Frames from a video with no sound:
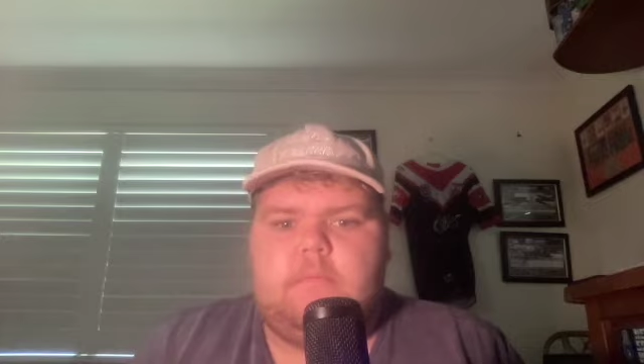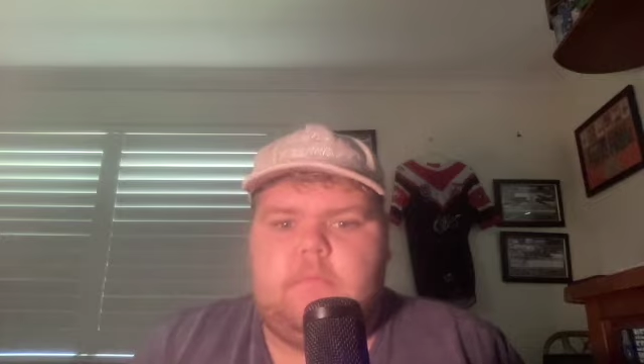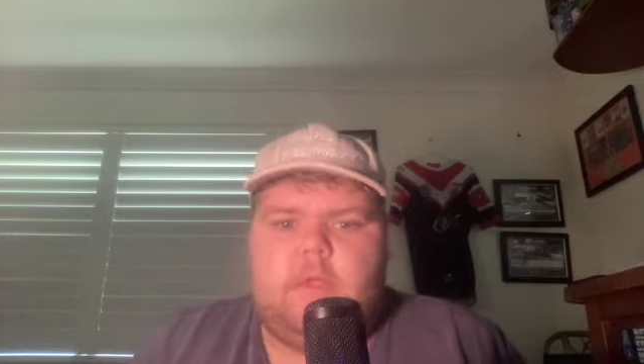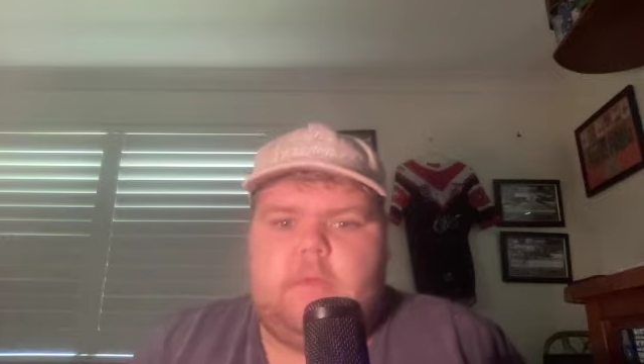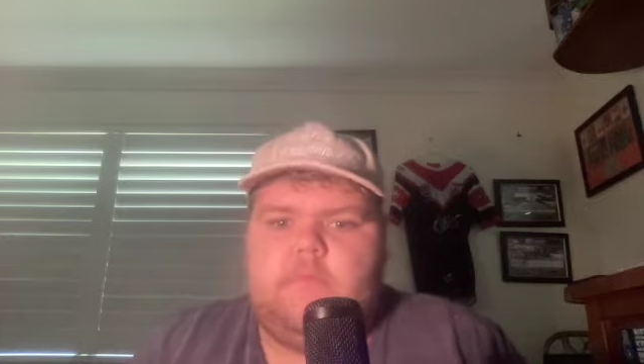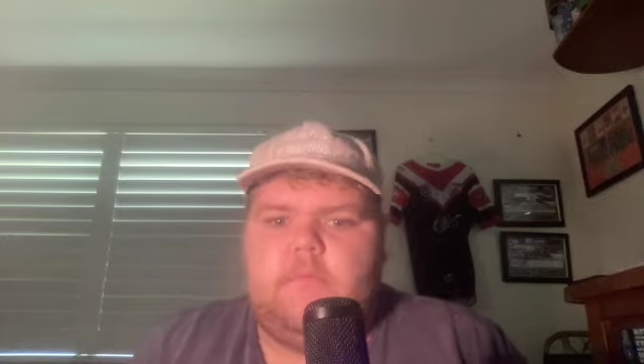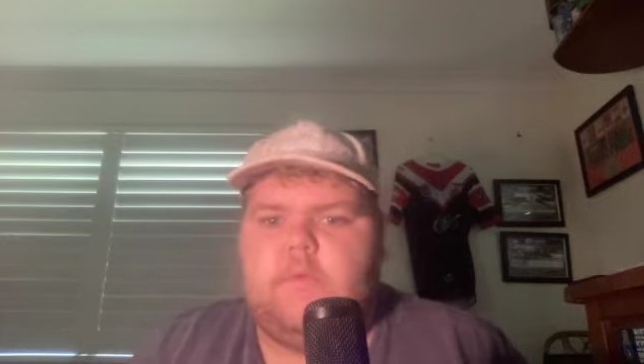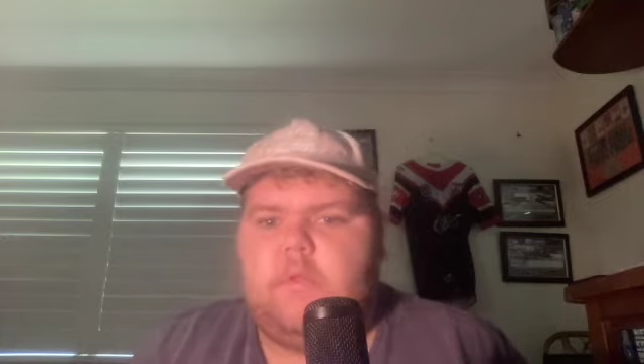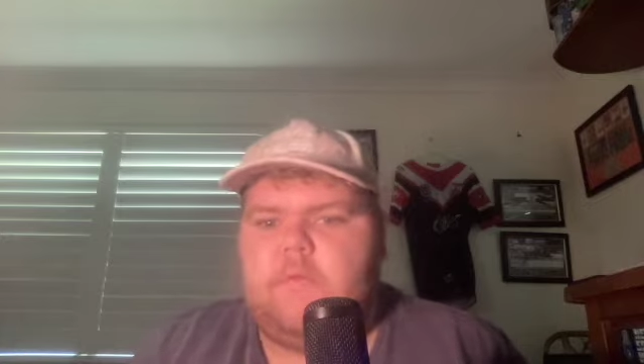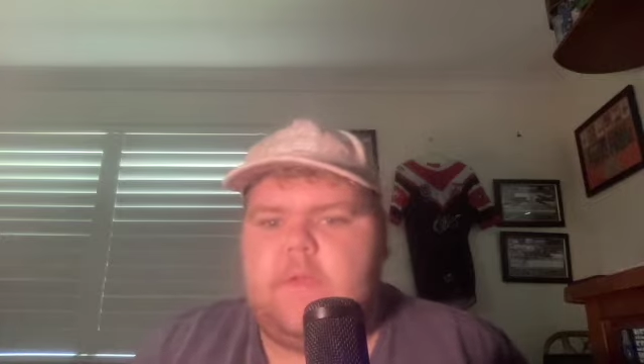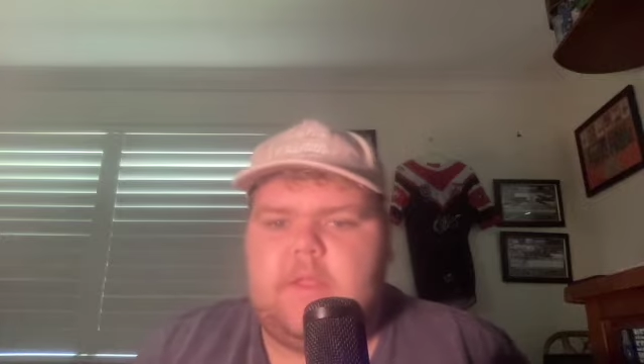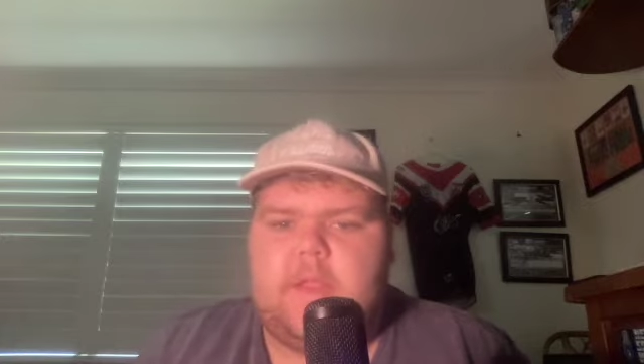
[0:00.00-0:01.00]
like Roosters
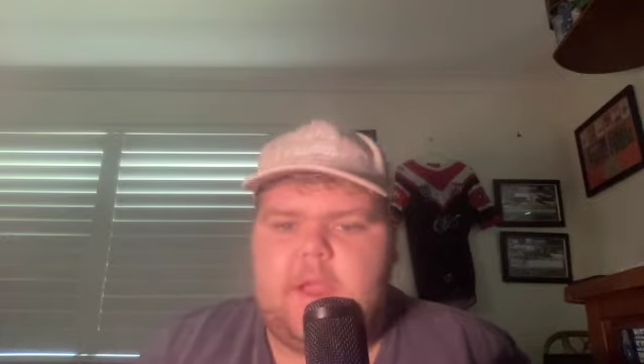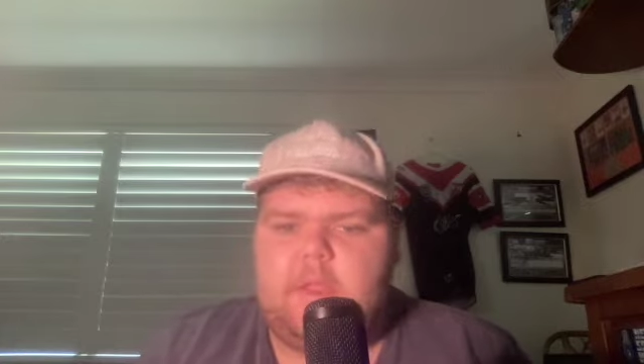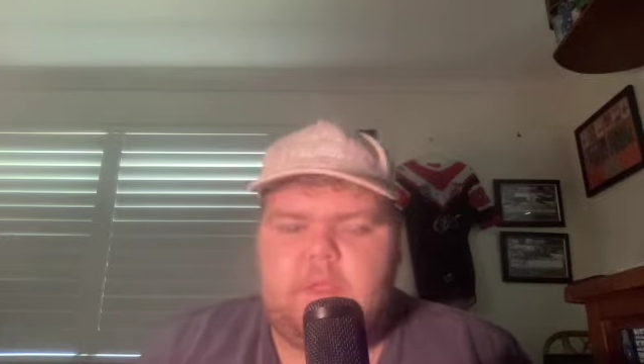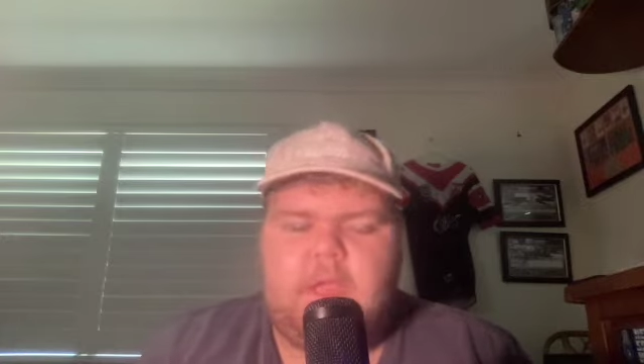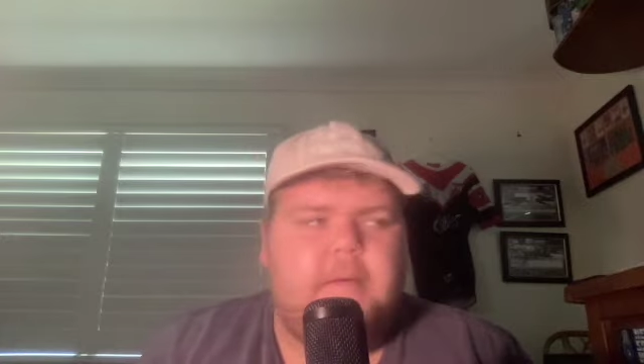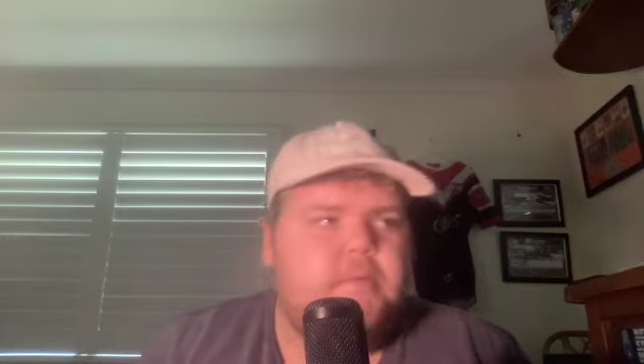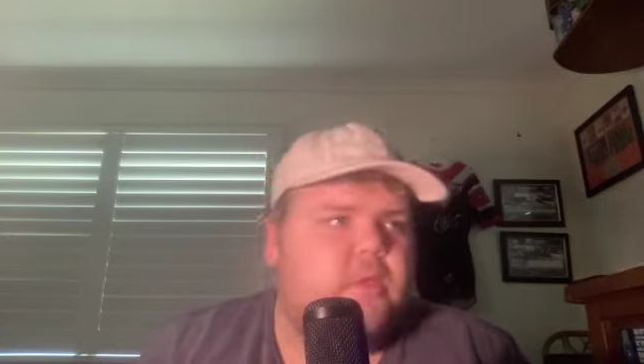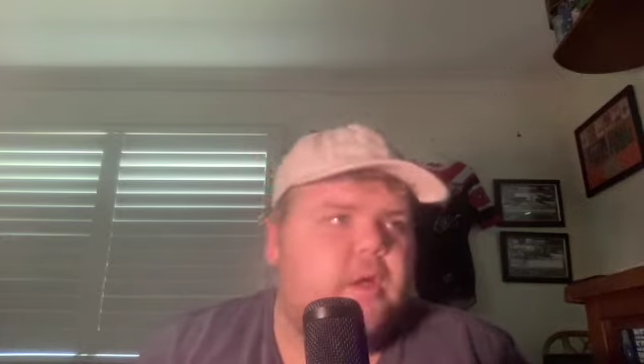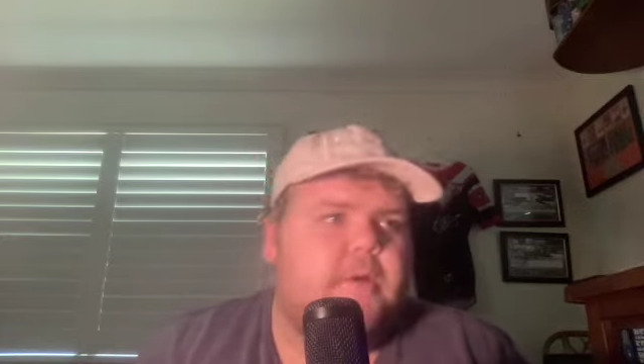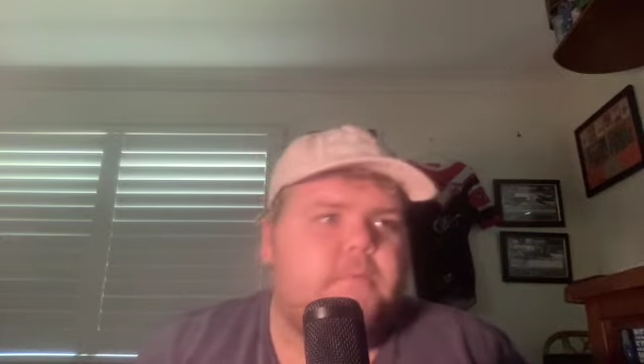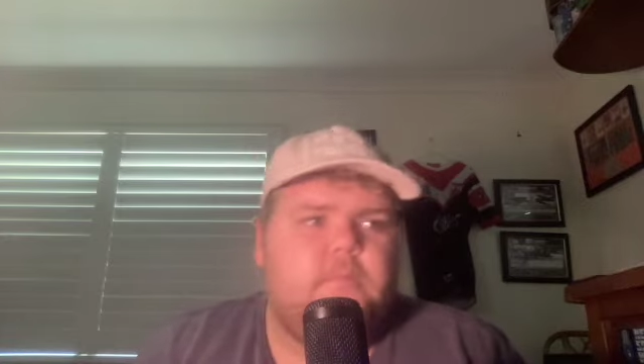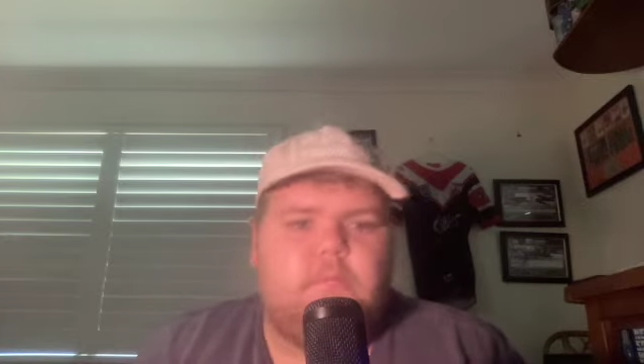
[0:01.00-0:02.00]
fans, hate South,
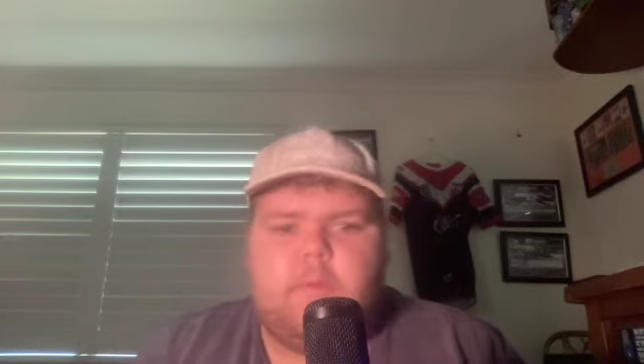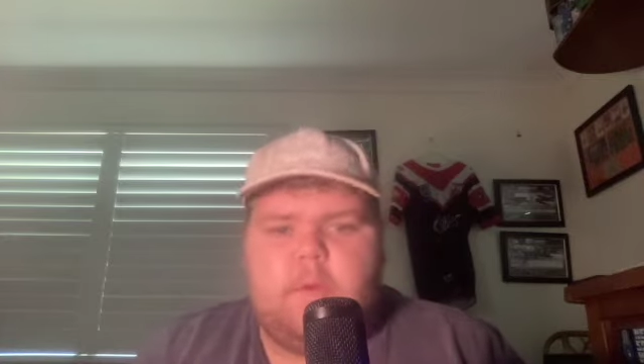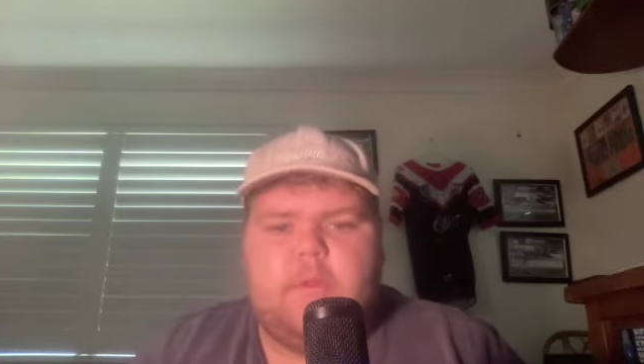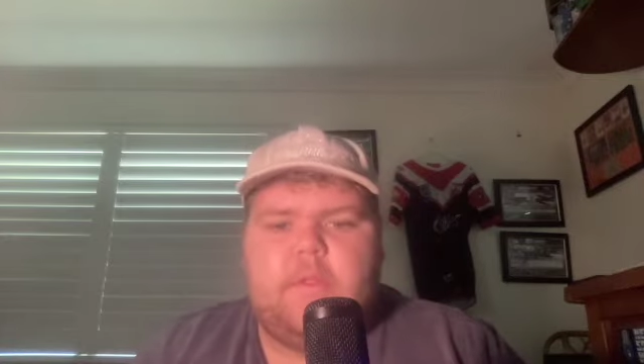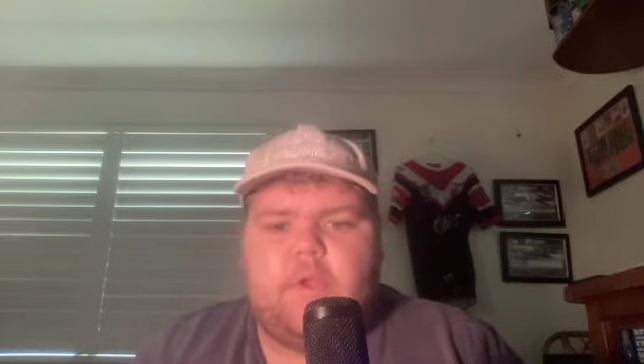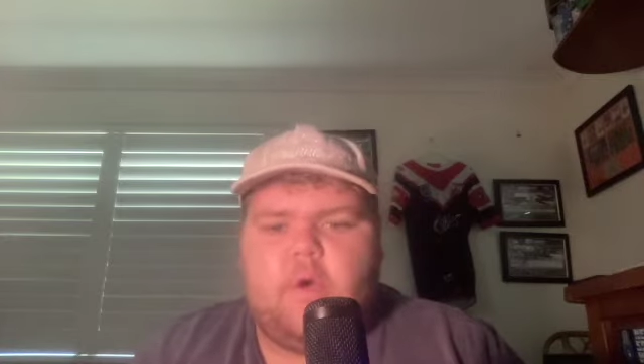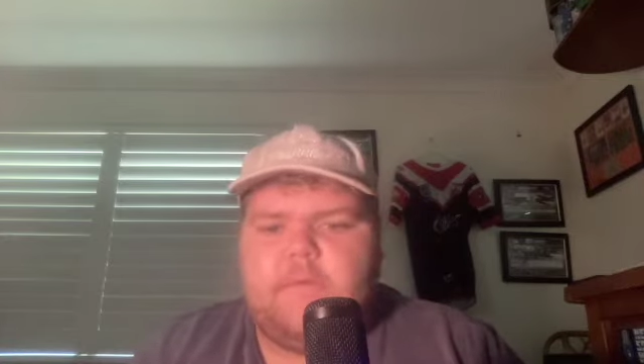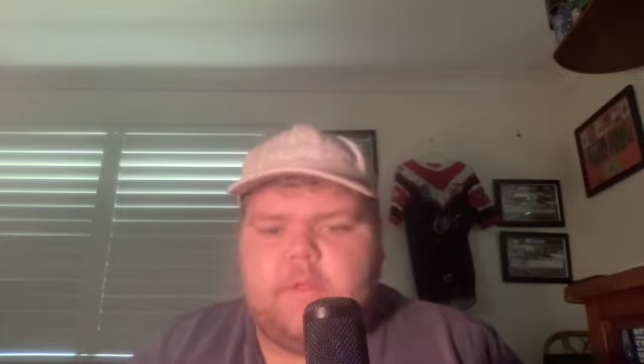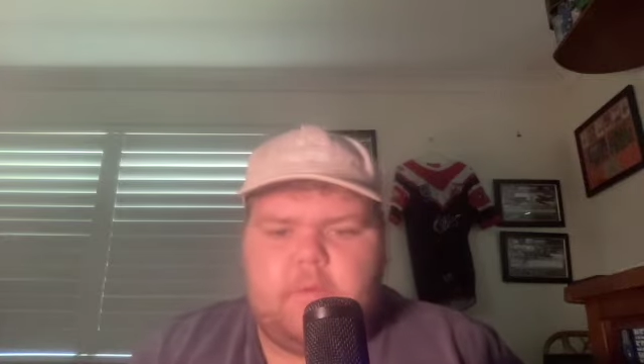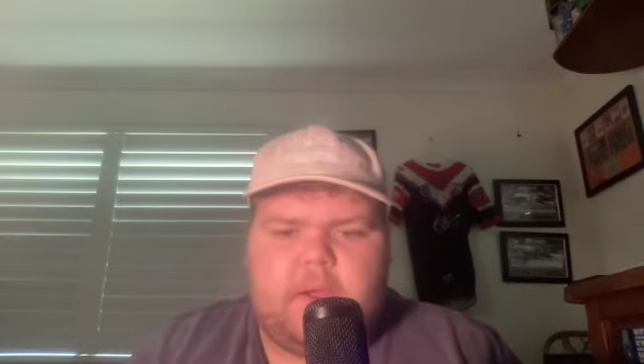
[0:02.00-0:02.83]
so we want the Dolphins to